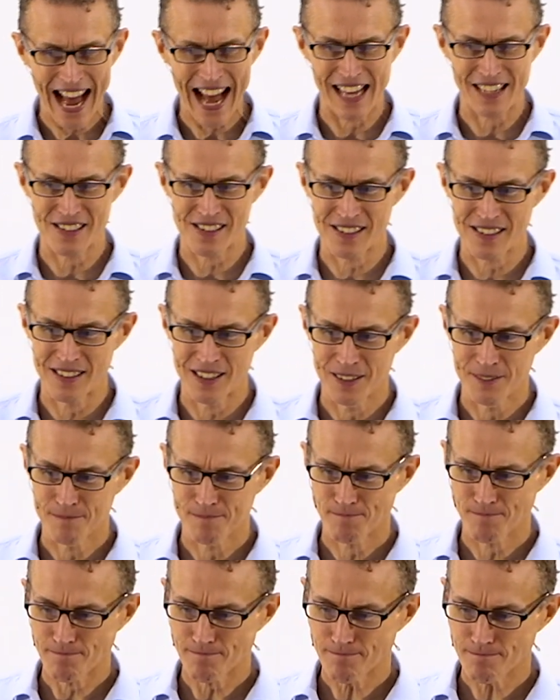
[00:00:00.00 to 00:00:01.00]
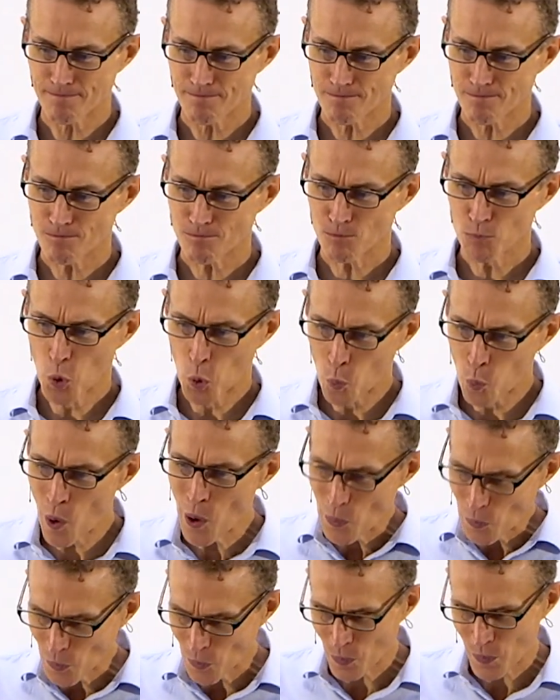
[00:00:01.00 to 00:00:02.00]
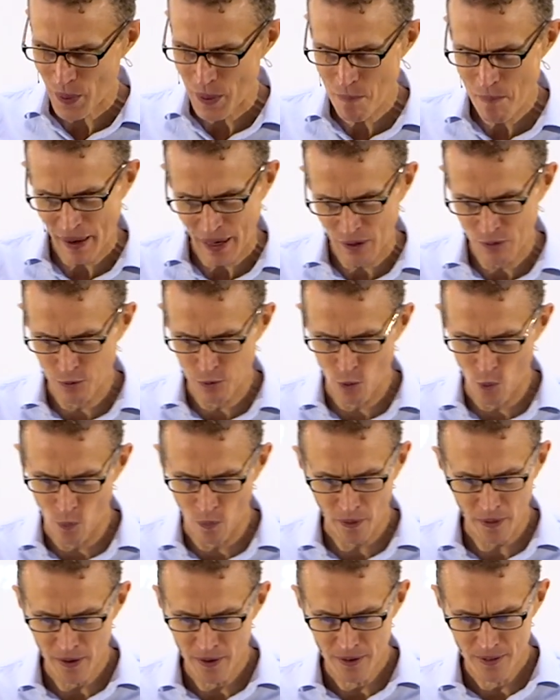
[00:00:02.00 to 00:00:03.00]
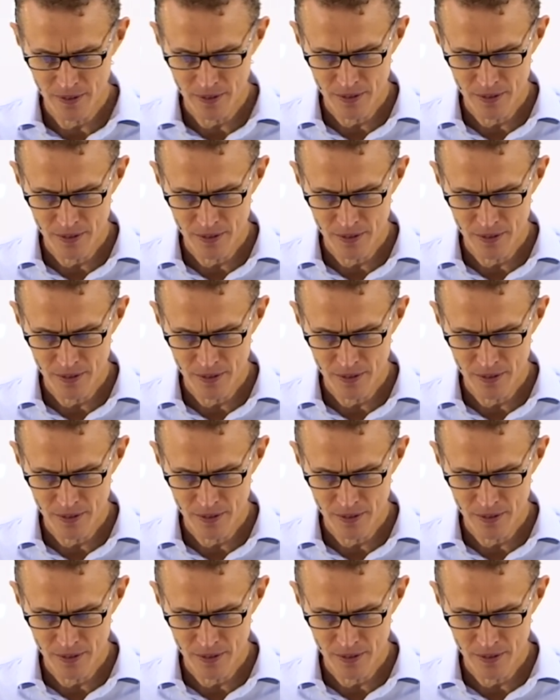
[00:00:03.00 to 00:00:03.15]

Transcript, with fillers: asked, What were we made for?